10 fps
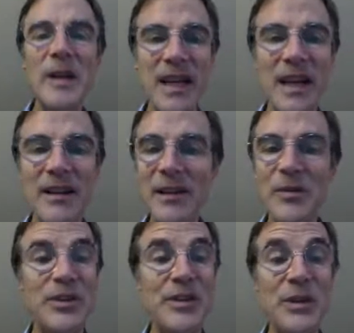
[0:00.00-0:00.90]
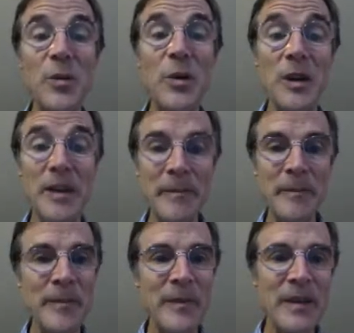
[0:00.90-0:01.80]
and it'll still work.
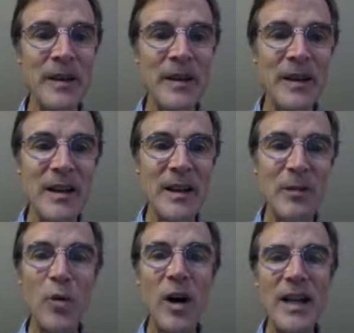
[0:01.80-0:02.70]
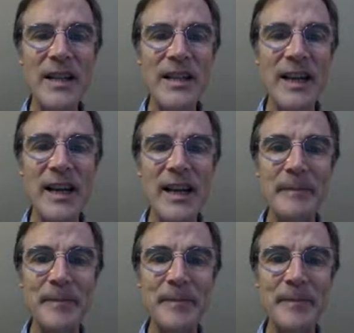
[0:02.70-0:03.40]
Um, why is that?